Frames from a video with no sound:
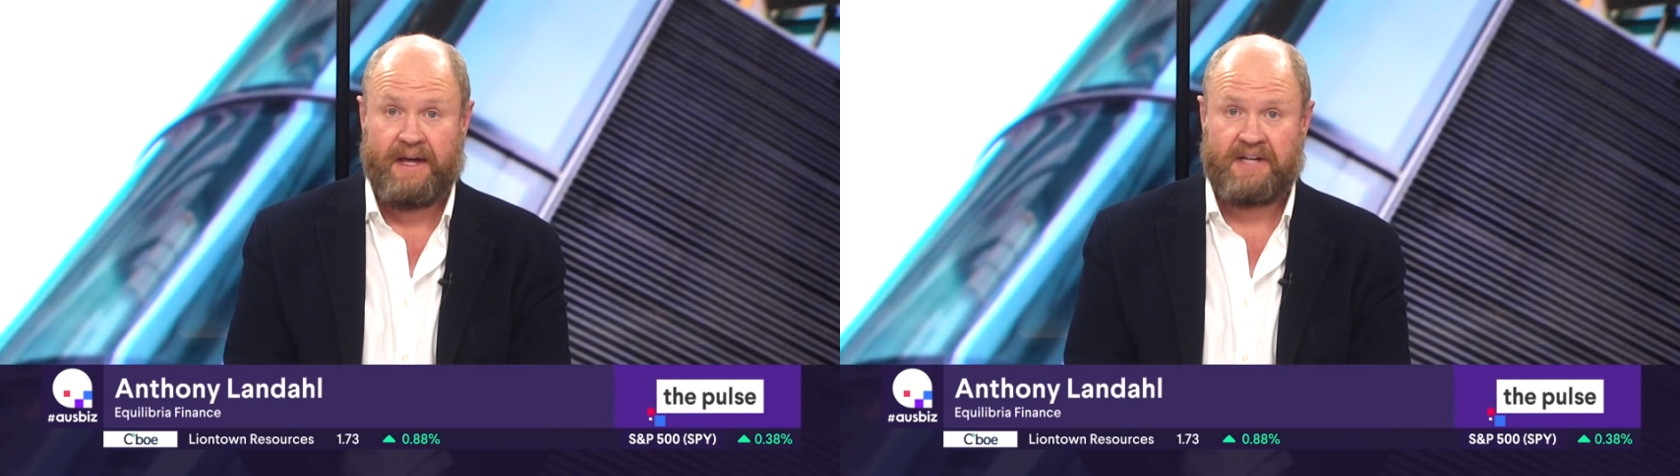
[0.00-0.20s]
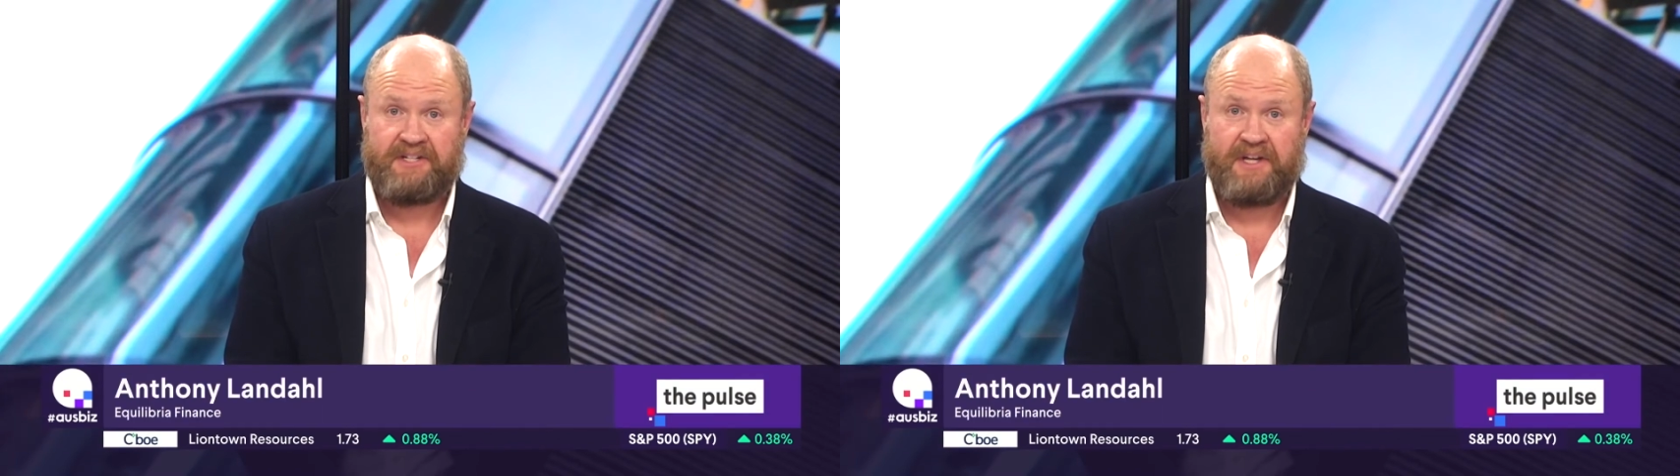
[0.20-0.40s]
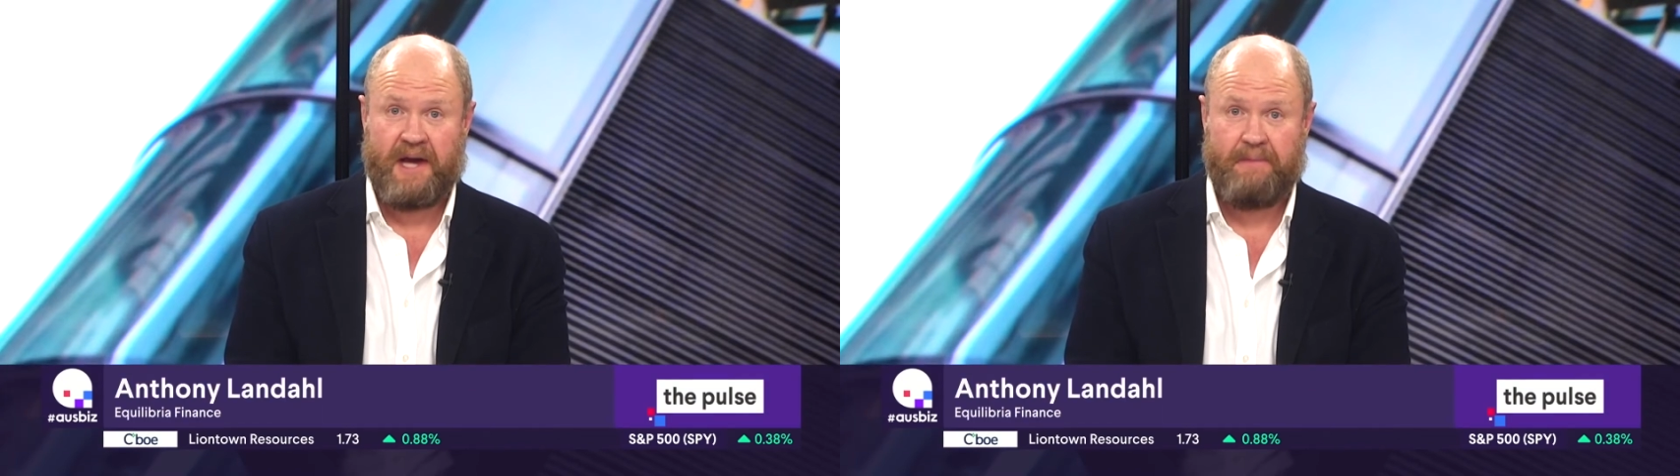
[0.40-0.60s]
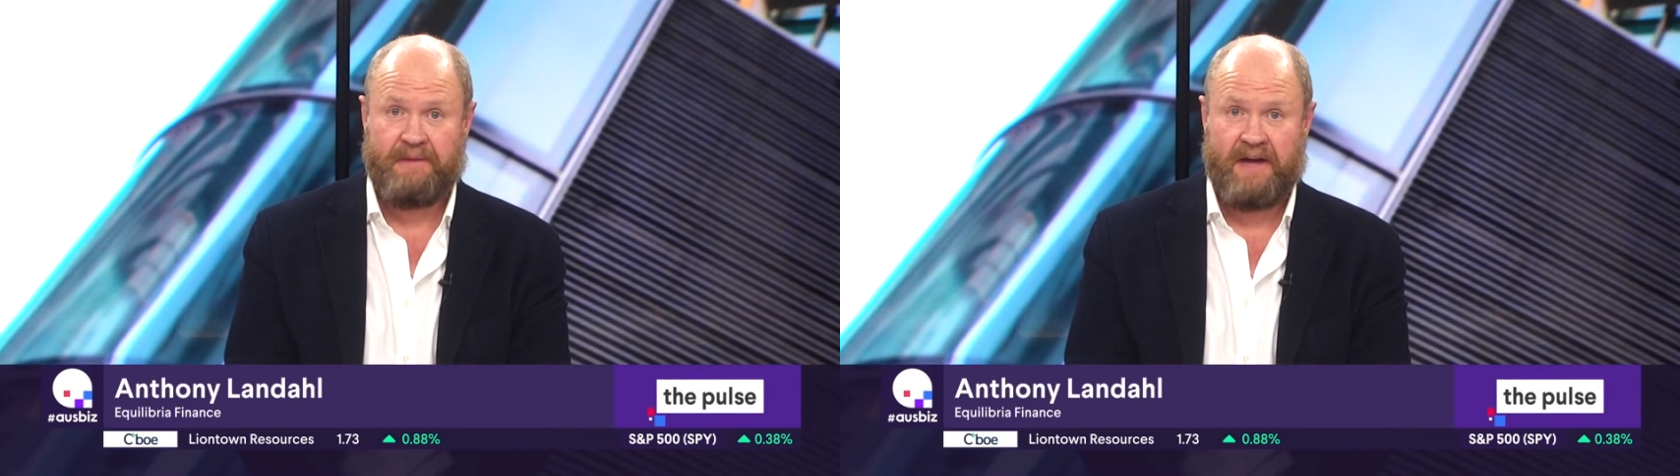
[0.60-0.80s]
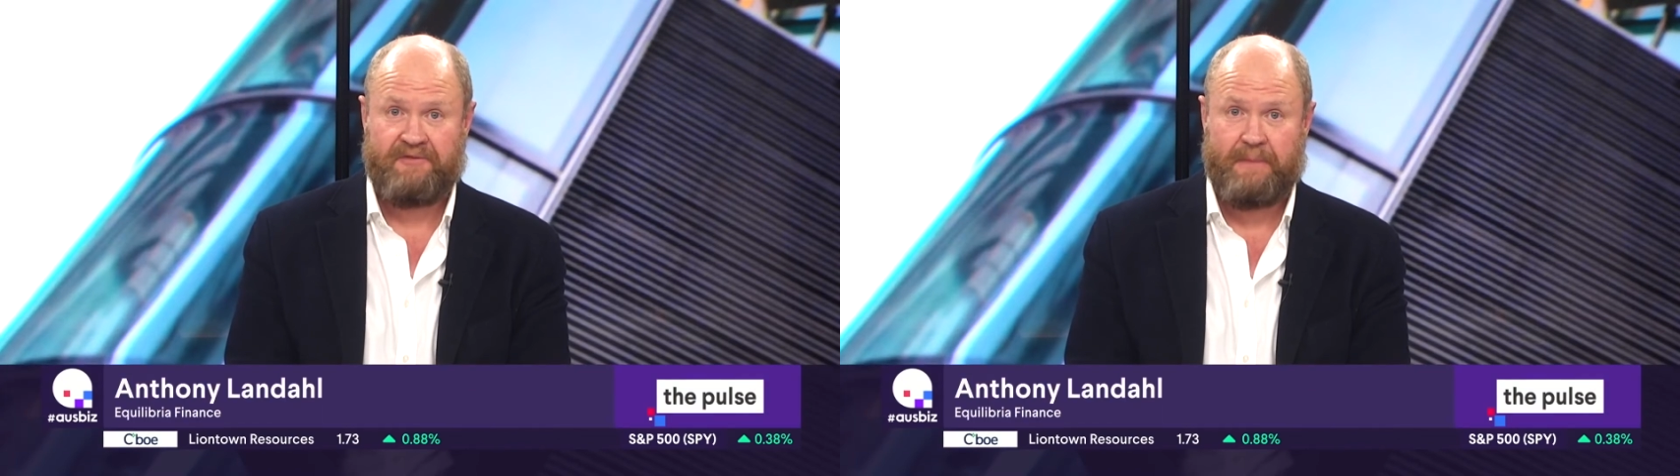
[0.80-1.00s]
actually came
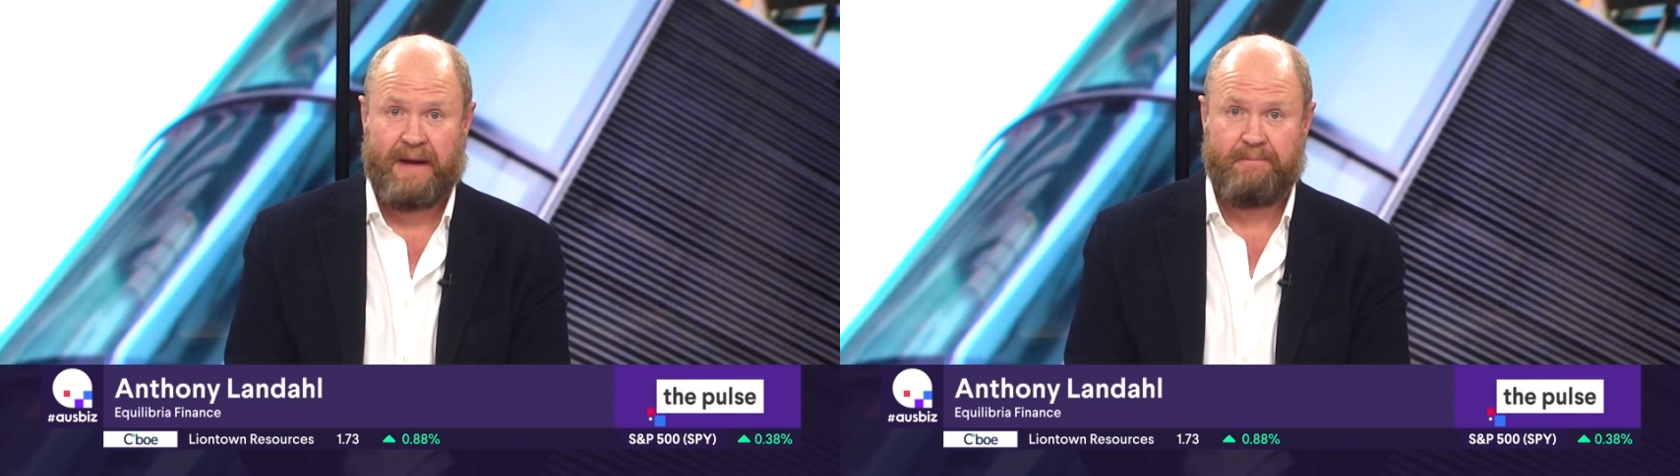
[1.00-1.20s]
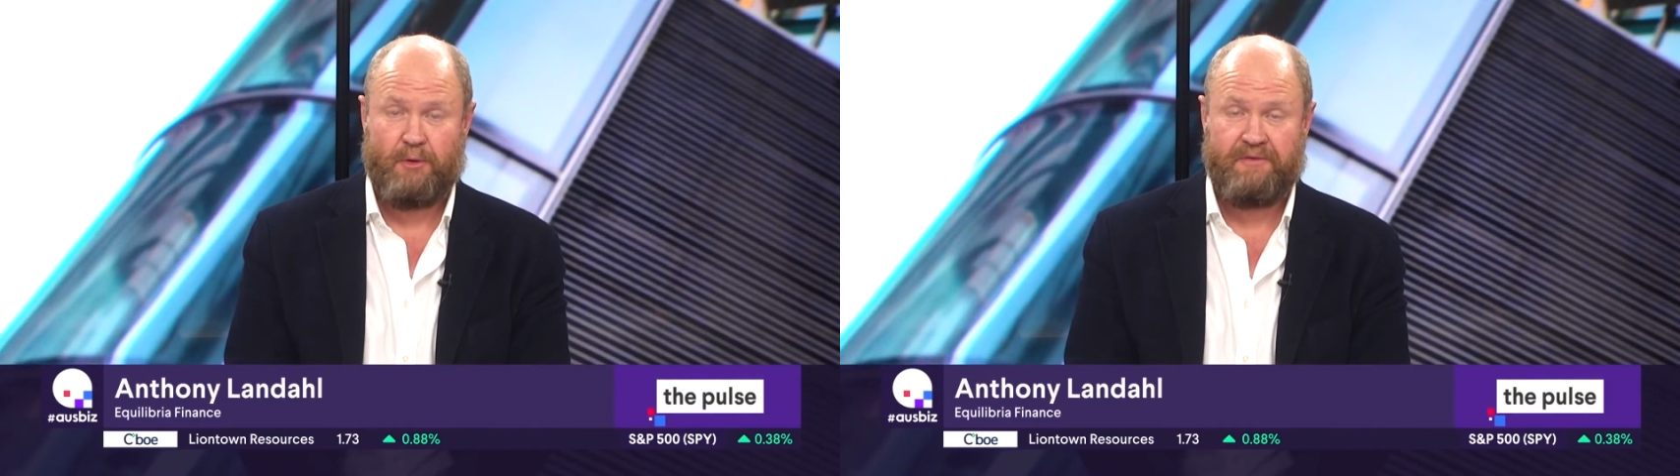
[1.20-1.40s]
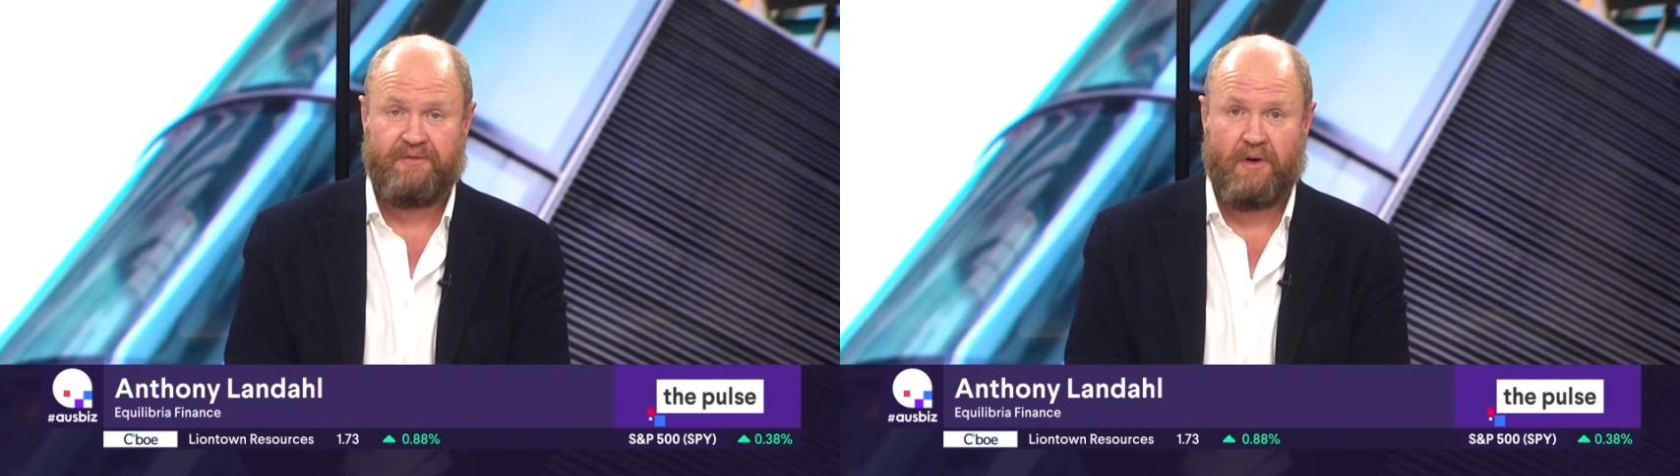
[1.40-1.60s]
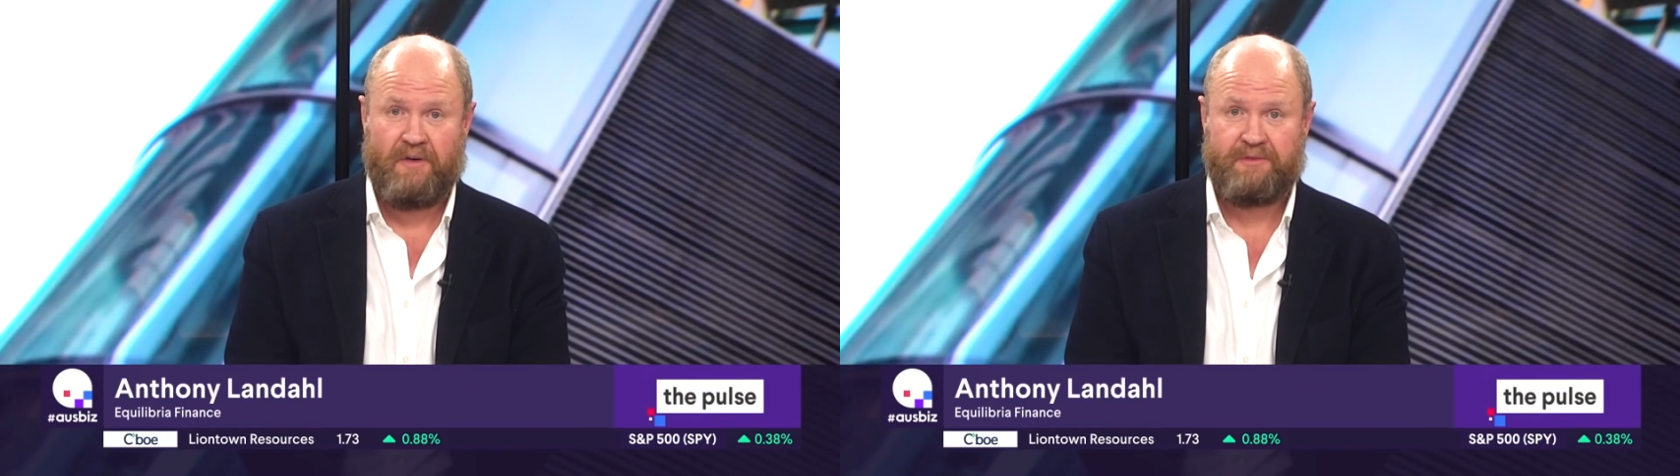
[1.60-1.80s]
down from 8.5